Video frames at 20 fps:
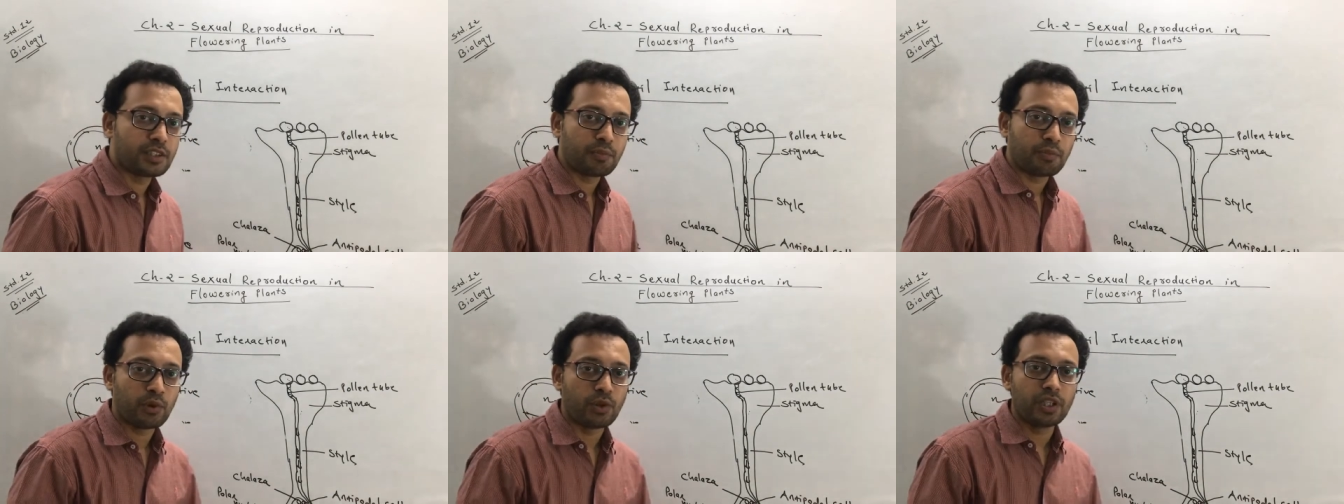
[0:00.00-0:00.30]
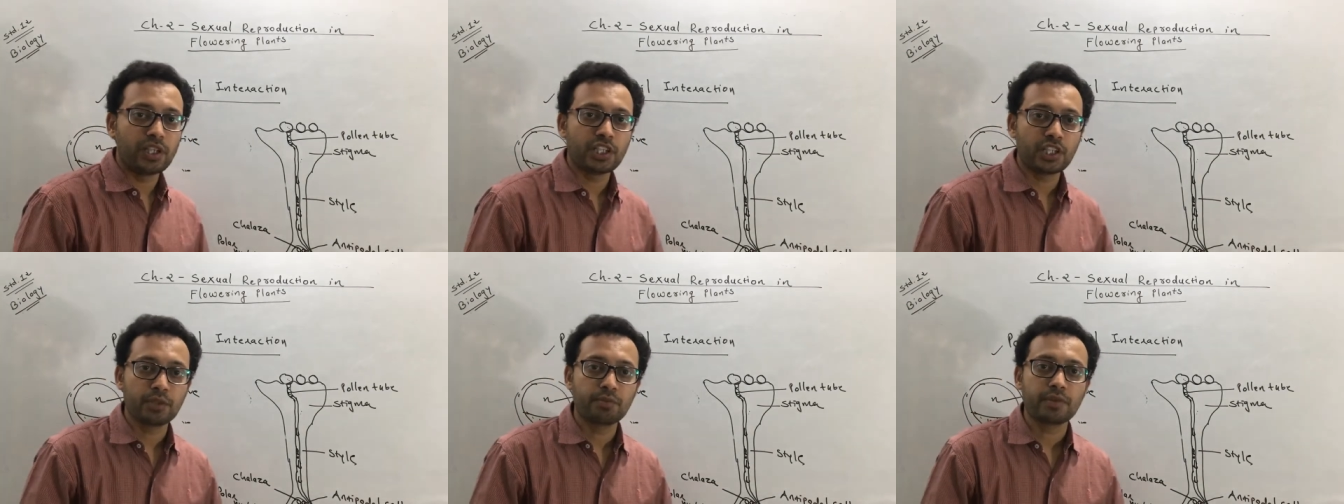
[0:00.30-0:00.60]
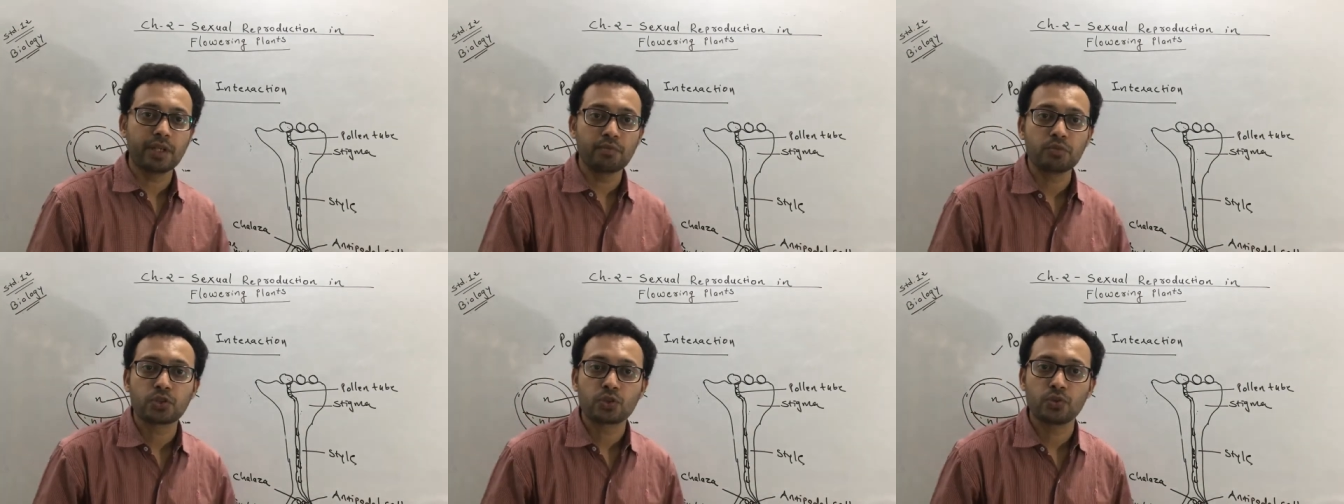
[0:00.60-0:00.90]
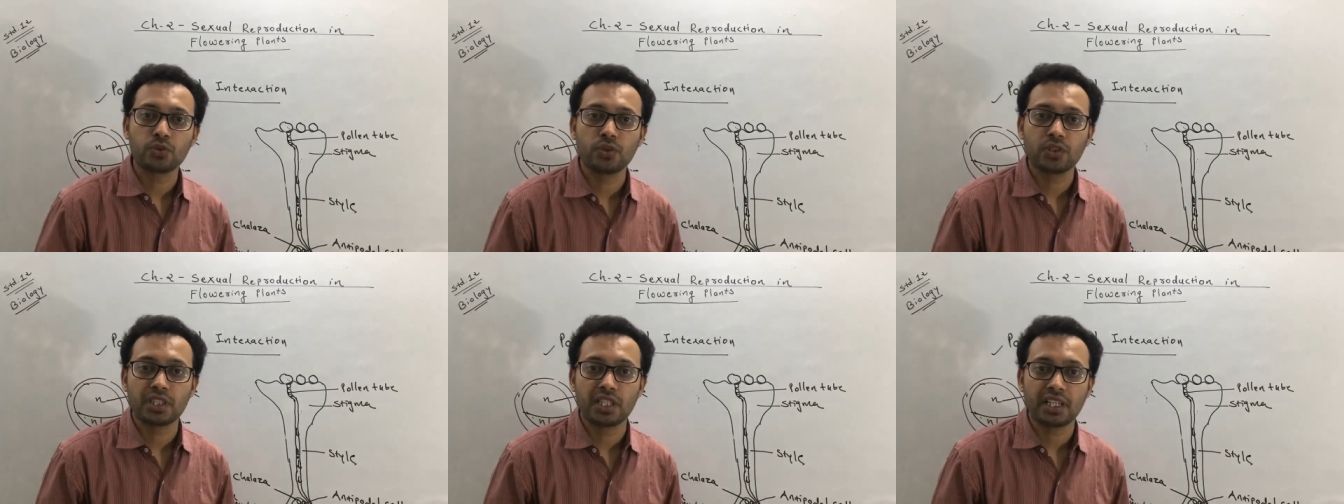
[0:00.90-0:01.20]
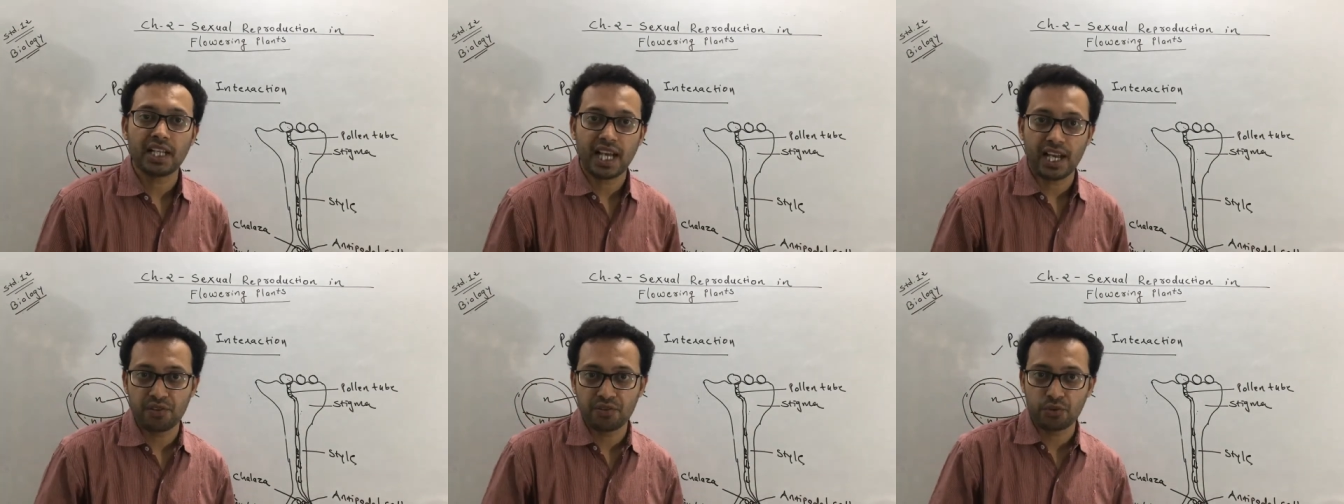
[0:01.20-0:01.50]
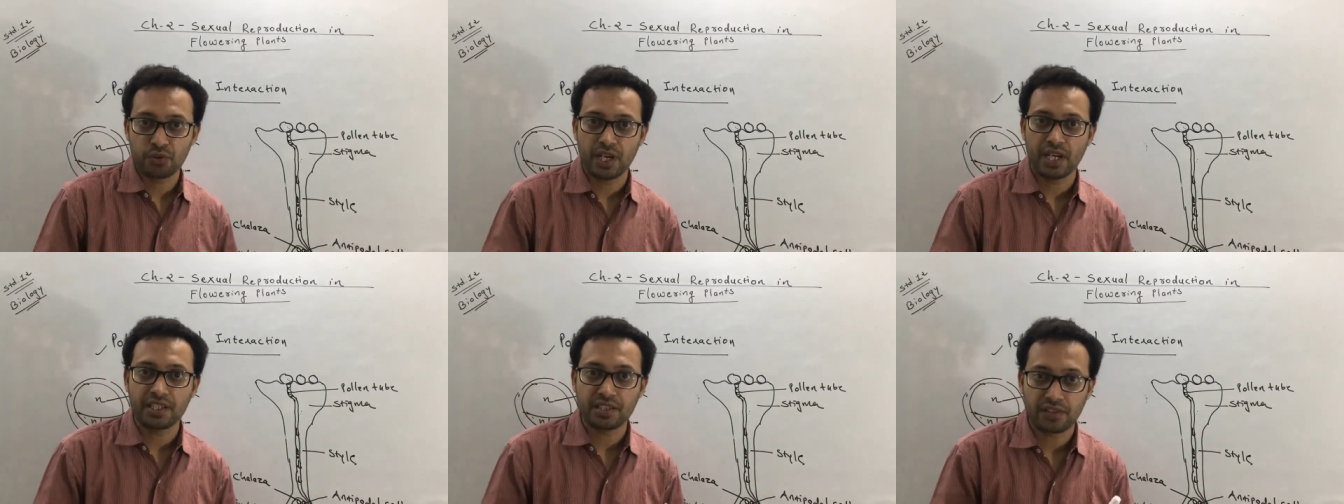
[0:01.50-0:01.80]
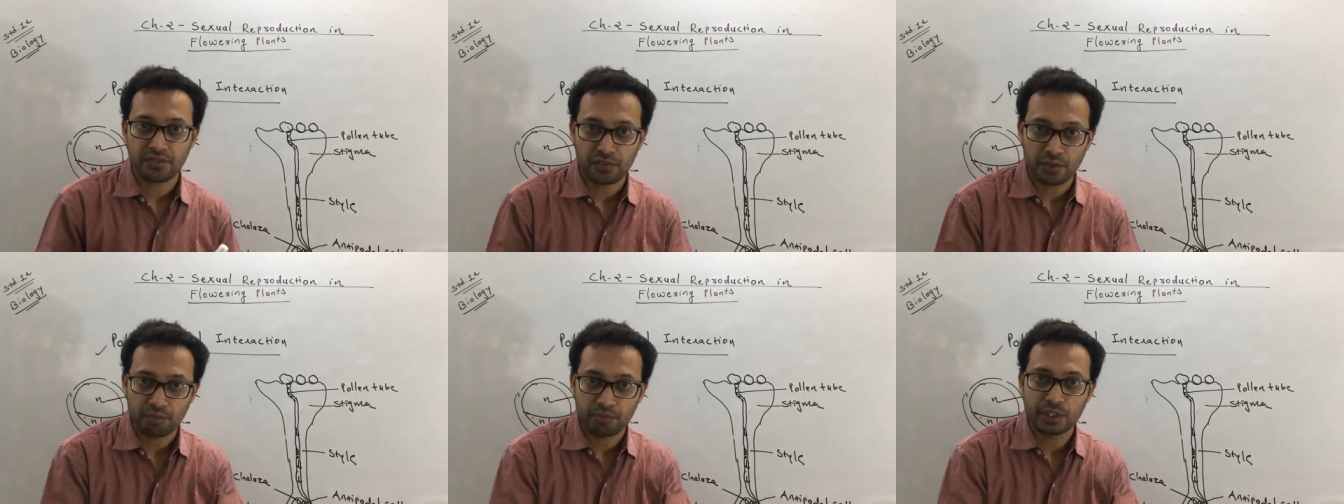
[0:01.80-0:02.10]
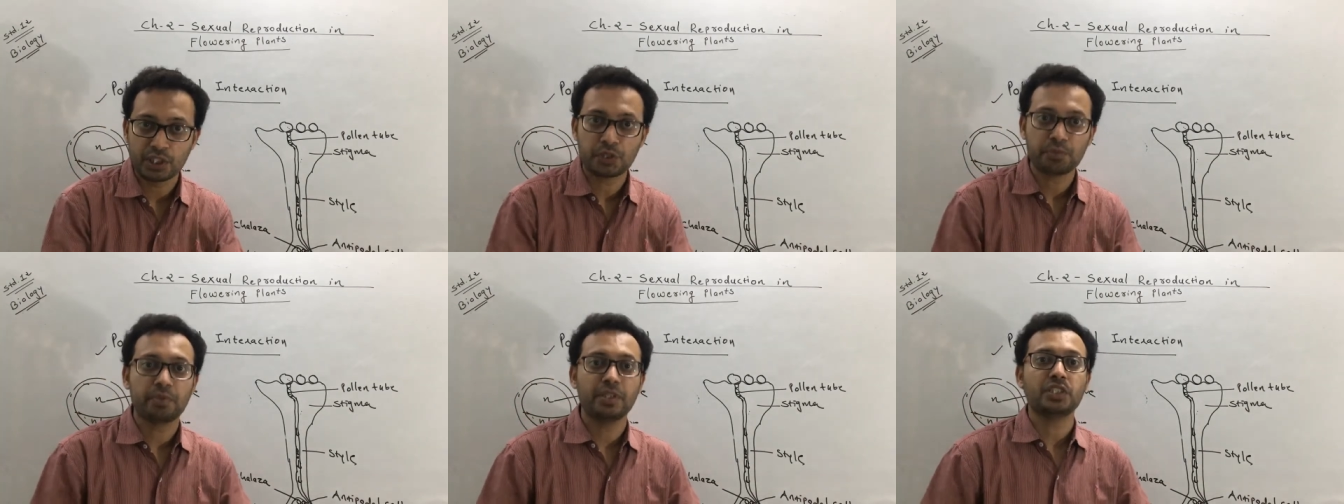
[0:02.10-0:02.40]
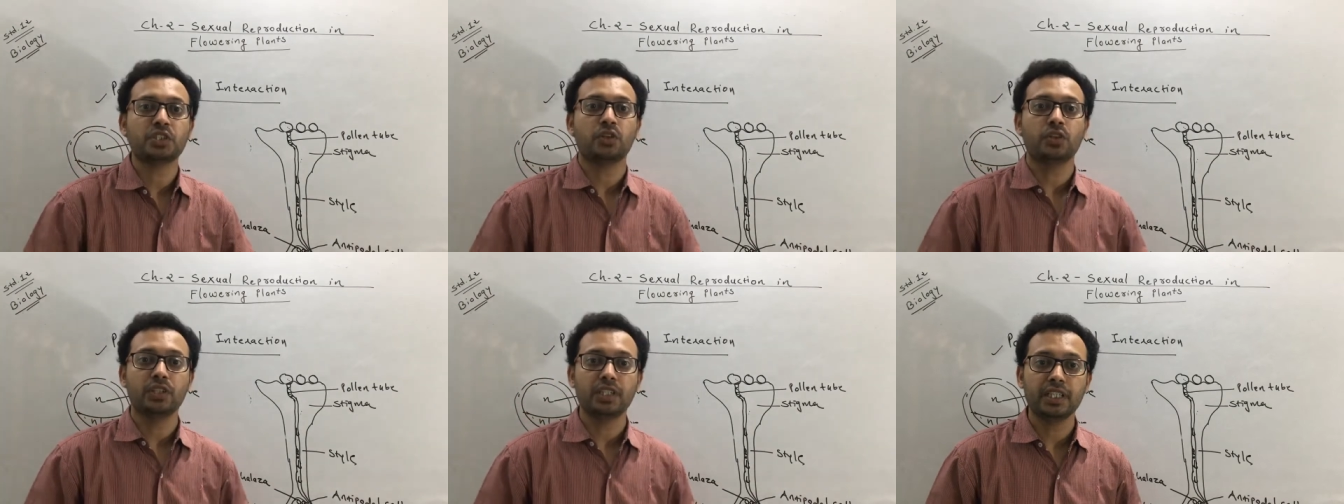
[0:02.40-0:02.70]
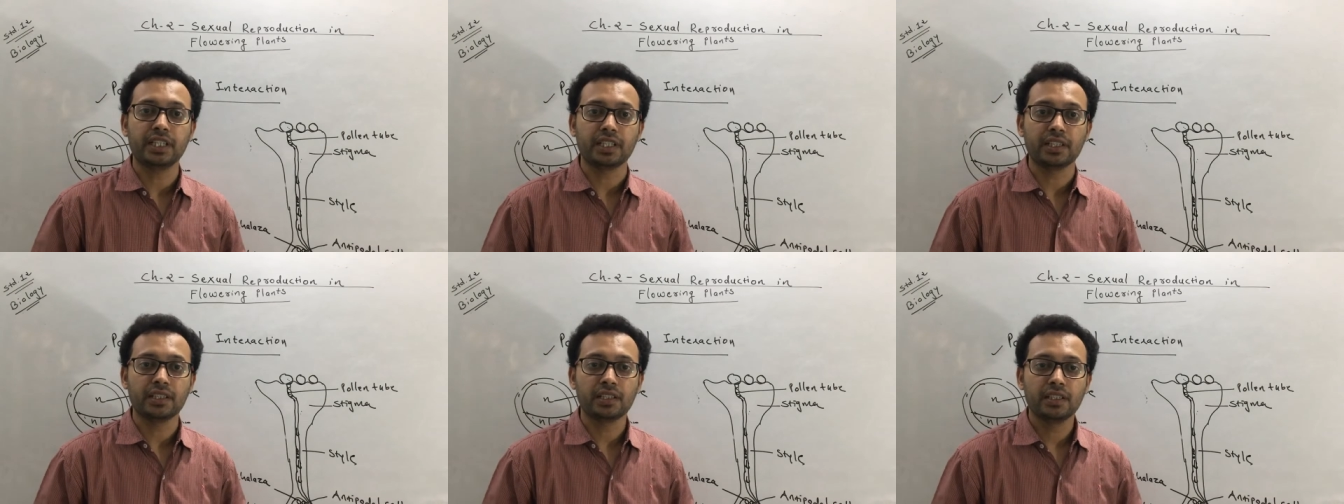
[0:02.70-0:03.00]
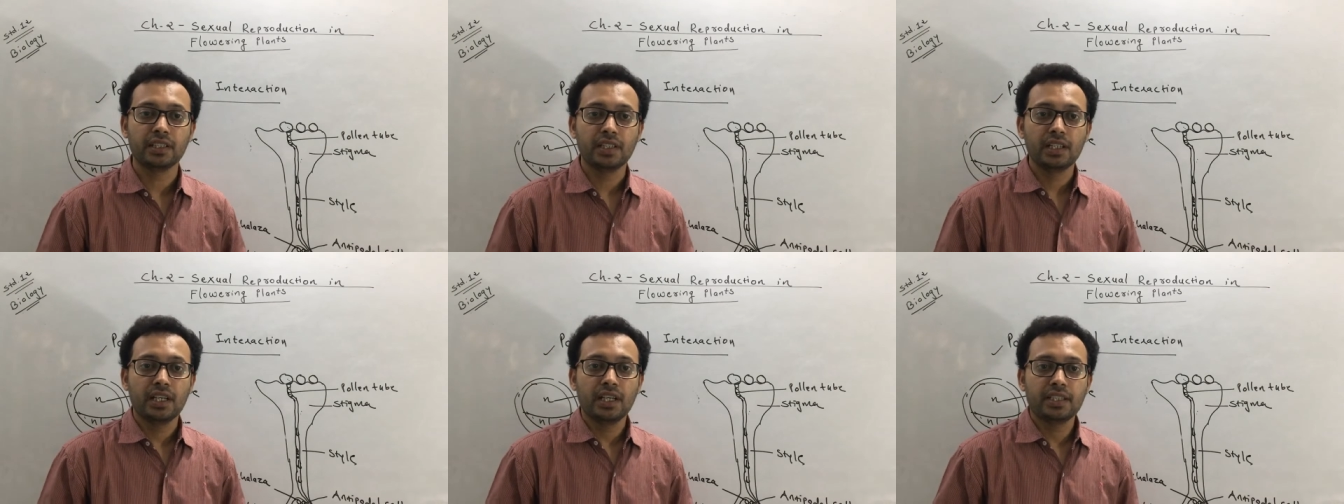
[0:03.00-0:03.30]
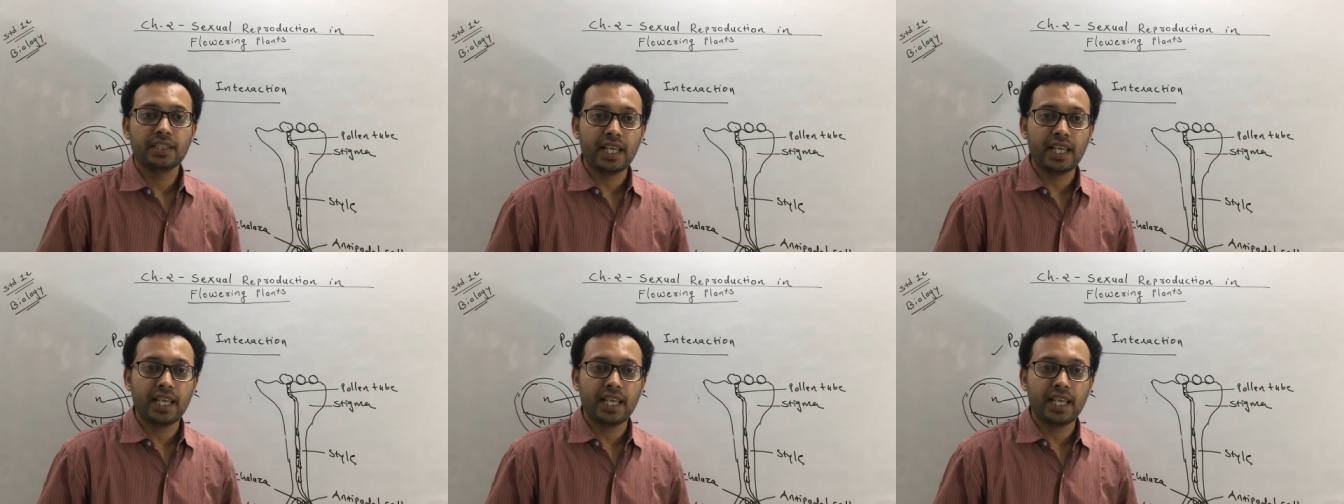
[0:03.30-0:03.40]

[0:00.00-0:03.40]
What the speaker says: the pollen tube comes to know that I have to enter from this place only.